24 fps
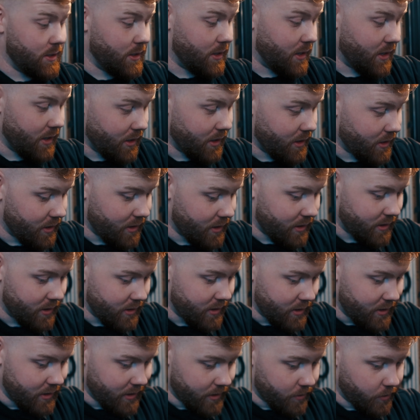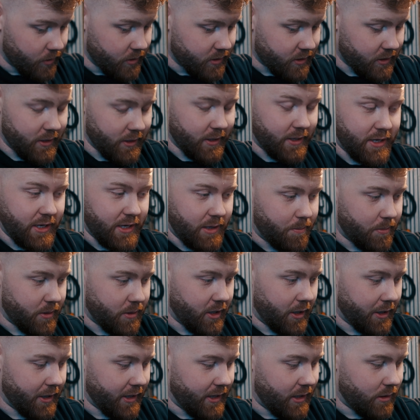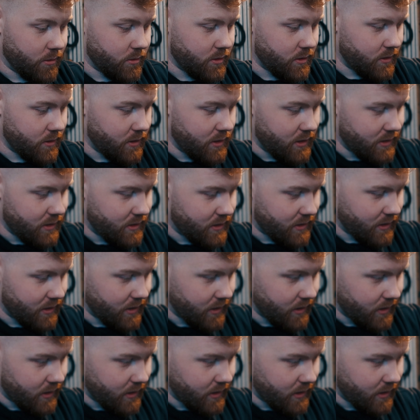We're just gonna keep cutting out these